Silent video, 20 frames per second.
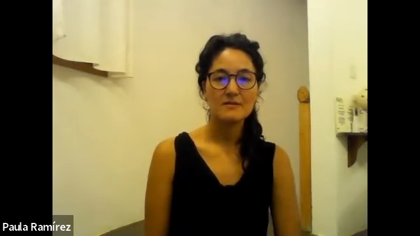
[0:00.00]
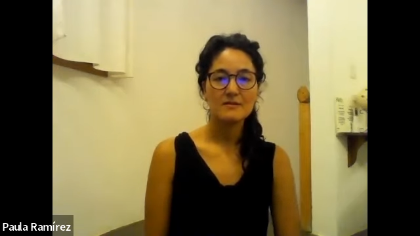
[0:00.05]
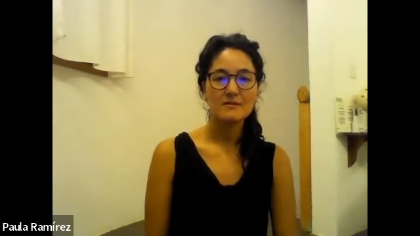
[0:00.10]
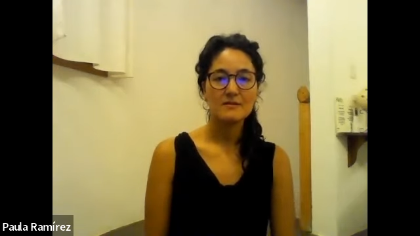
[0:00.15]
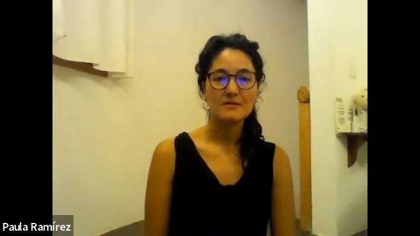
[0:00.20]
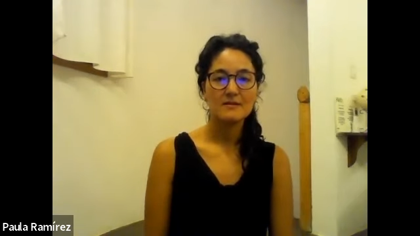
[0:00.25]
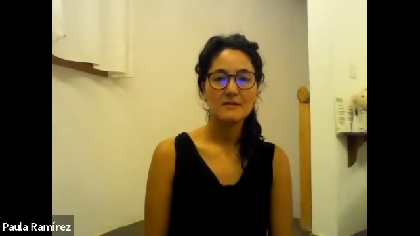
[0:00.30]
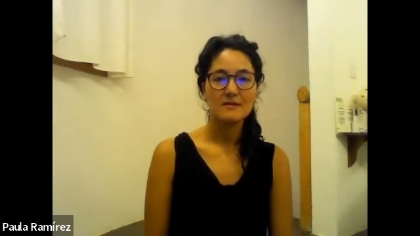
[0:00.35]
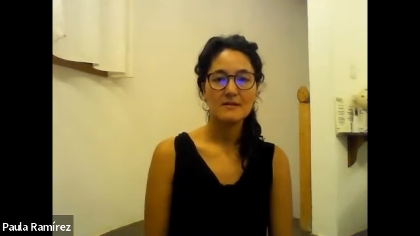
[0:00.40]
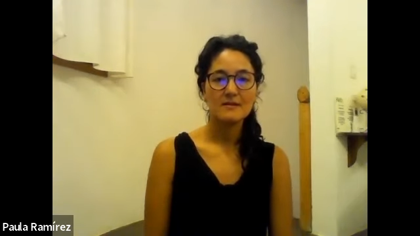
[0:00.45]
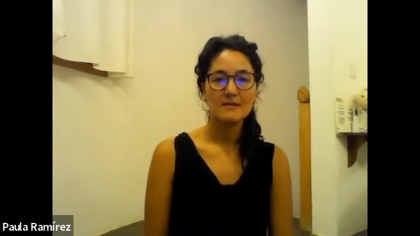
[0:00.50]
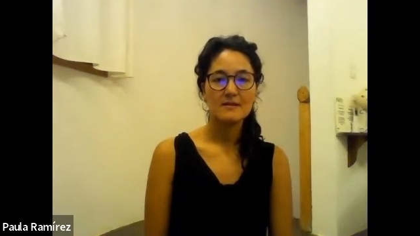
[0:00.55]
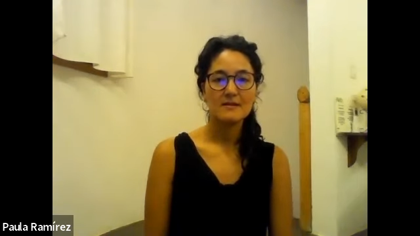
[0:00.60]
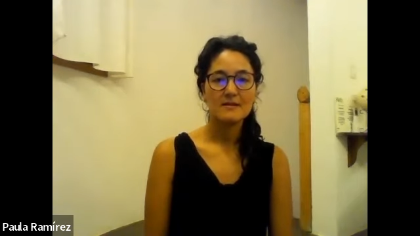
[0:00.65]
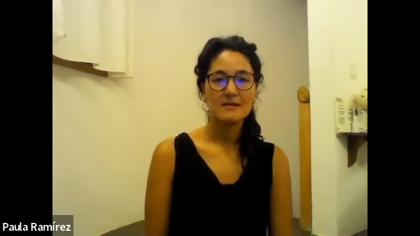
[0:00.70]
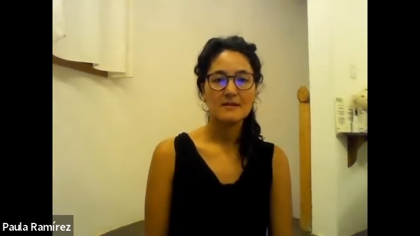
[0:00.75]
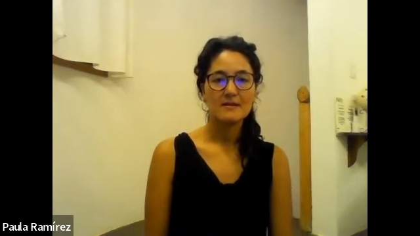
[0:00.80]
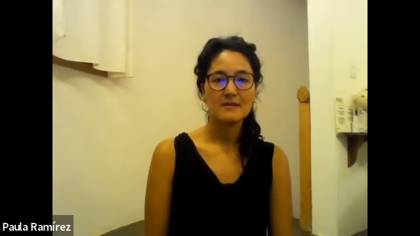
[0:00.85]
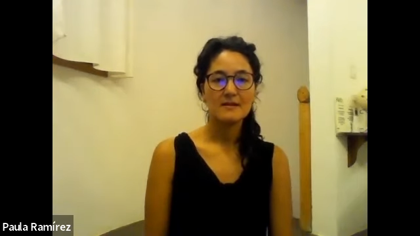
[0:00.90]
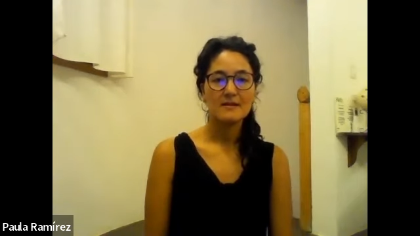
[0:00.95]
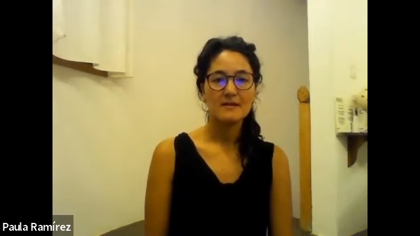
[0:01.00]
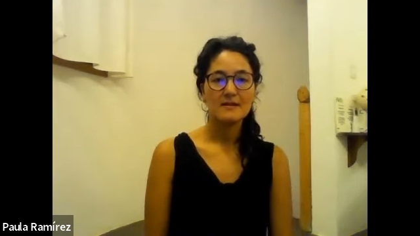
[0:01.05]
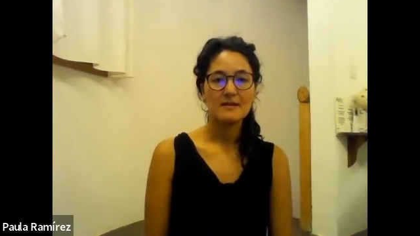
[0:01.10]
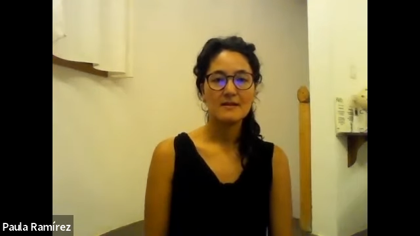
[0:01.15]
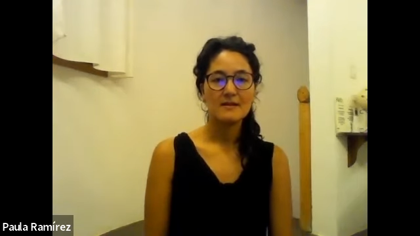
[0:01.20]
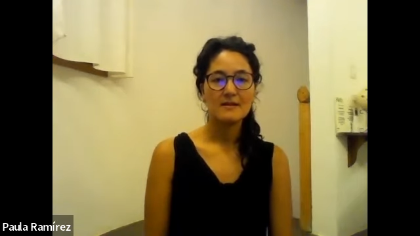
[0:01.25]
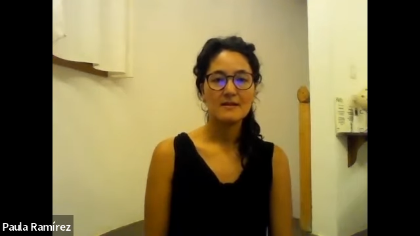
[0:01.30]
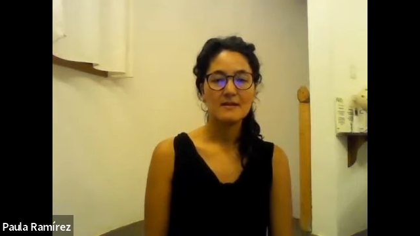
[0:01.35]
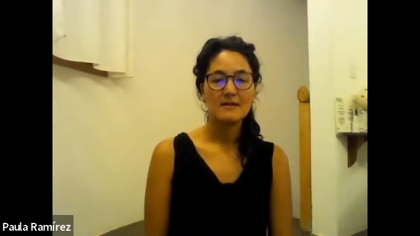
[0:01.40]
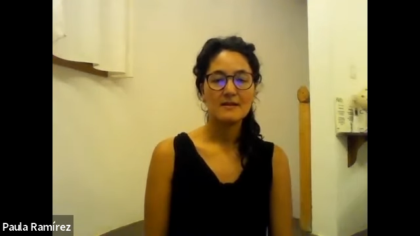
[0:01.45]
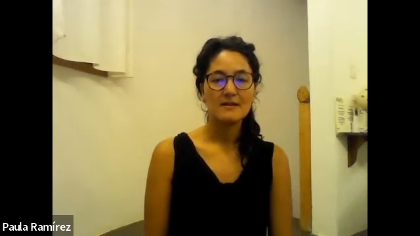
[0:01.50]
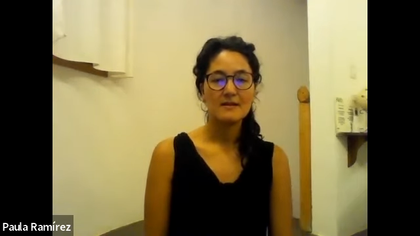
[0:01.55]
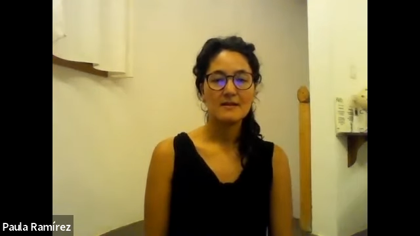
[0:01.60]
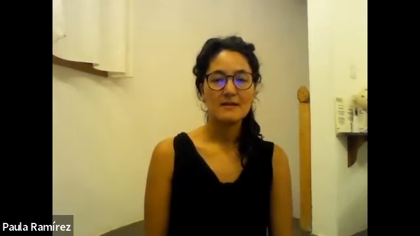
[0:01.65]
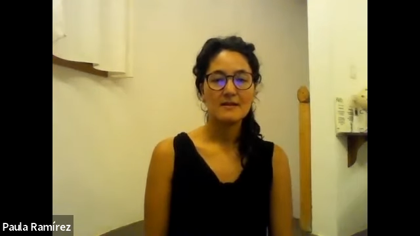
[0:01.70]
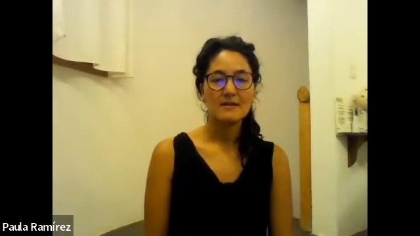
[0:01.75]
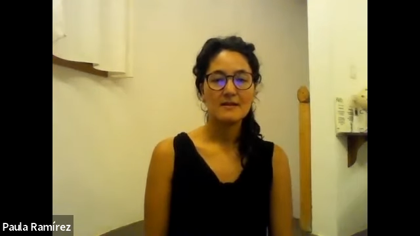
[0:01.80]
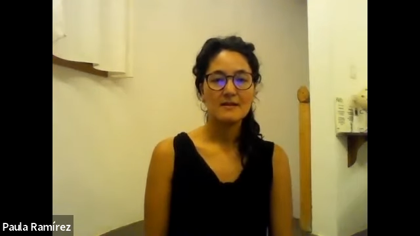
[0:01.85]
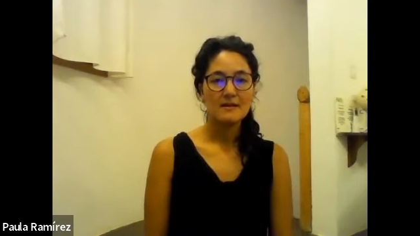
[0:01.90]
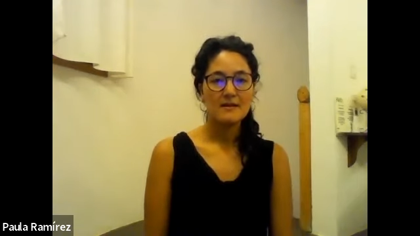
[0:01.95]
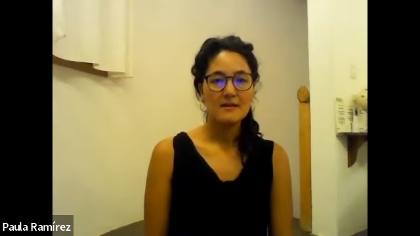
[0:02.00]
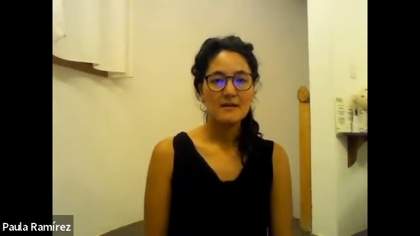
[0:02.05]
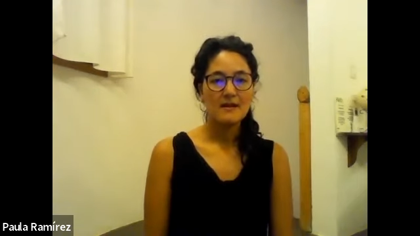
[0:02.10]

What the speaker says: (no one is talking)